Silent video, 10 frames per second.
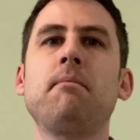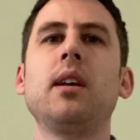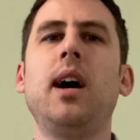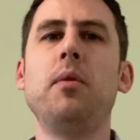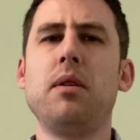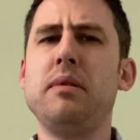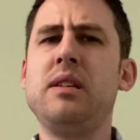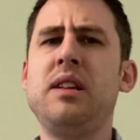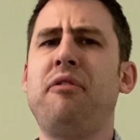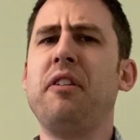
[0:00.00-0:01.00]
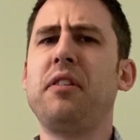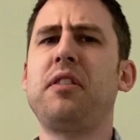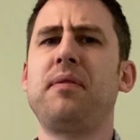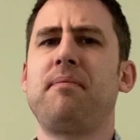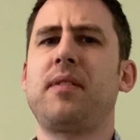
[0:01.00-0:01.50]
I want to be different
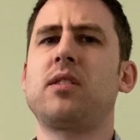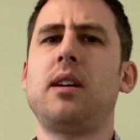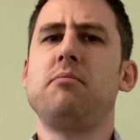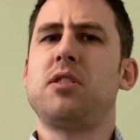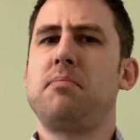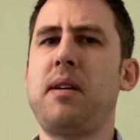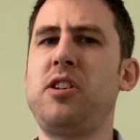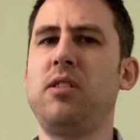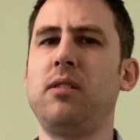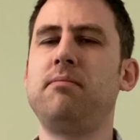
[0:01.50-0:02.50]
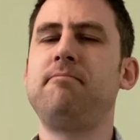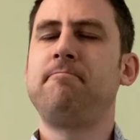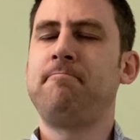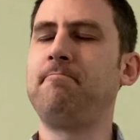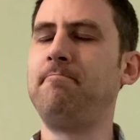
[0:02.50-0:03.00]
because I'm special.
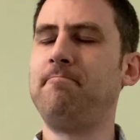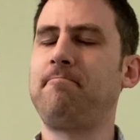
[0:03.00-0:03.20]
Mm.